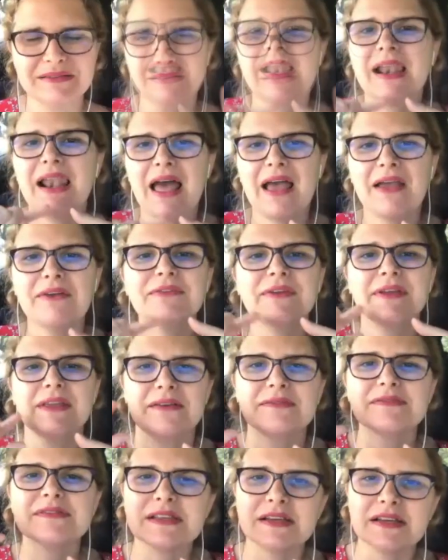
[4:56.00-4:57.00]
Life
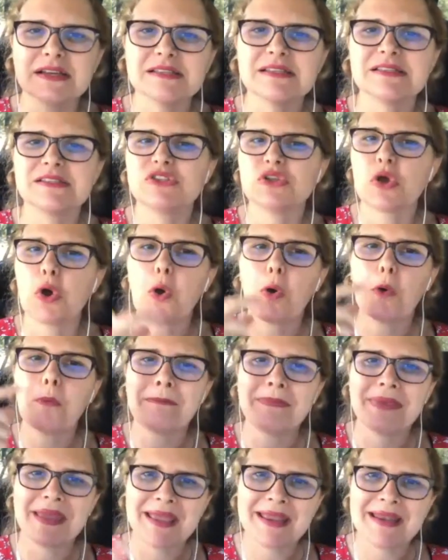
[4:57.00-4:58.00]
gives us so
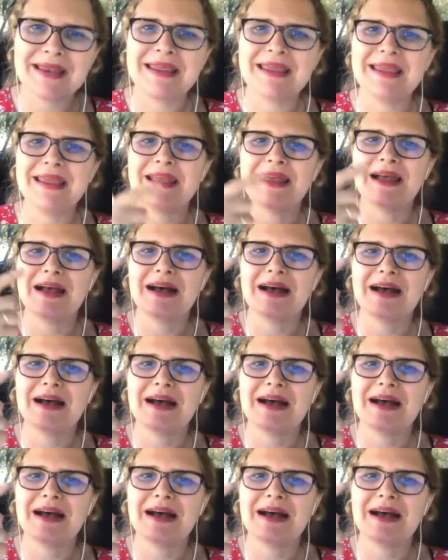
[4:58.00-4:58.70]
many